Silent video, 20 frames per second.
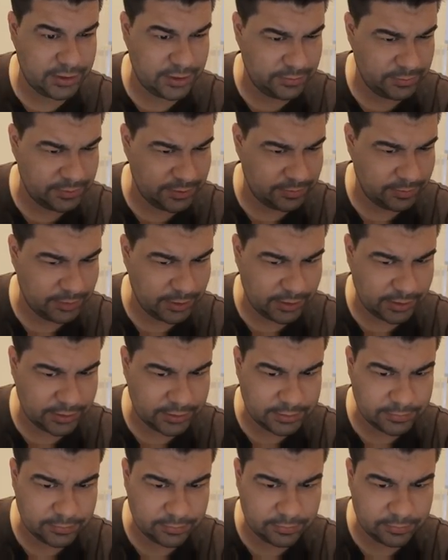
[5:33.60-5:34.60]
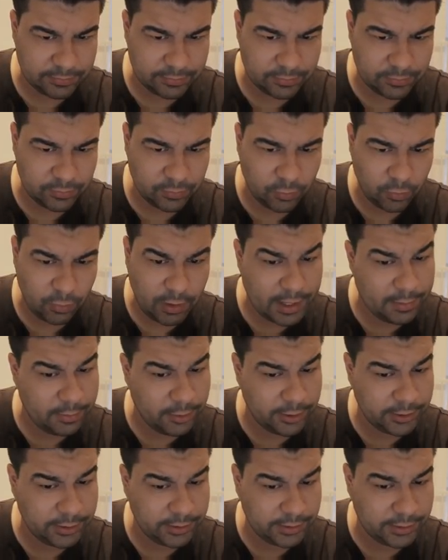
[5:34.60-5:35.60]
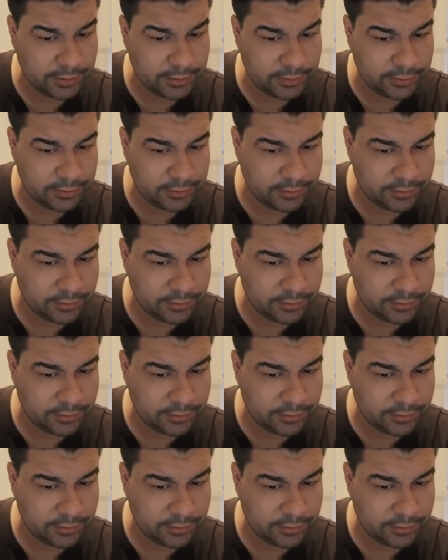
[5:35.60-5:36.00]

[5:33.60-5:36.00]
seems to be like some wide body kit.